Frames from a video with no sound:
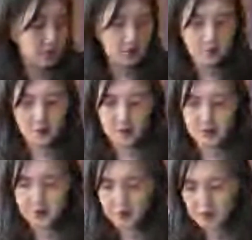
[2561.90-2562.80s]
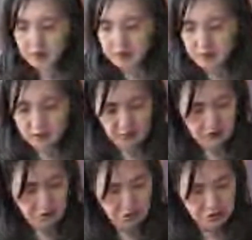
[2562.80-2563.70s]
Okay, so I think
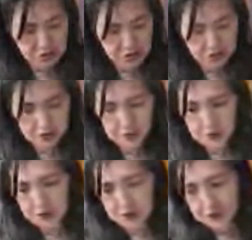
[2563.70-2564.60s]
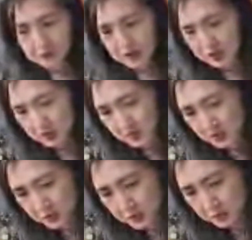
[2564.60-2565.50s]
I'm not sure if
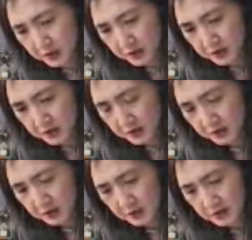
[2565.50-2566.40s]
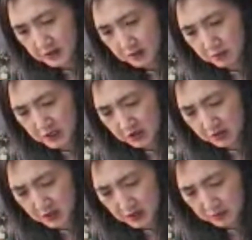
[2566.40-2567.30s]
these might be the same beads or
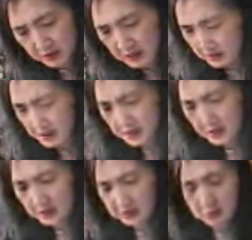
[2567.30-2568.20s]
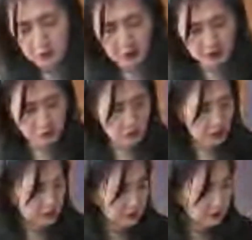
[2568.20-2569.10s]
not, but I think it is. Let's roll
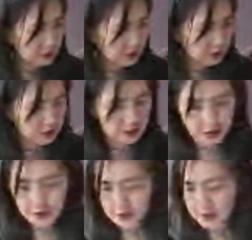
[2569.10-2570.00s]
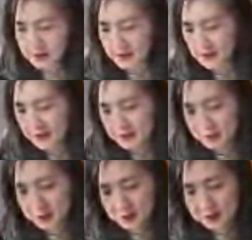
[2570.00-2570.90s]
with it. Okay, let's
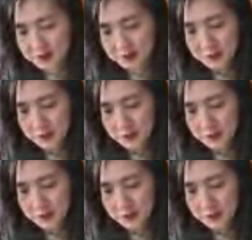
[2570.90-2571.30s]
roll with it.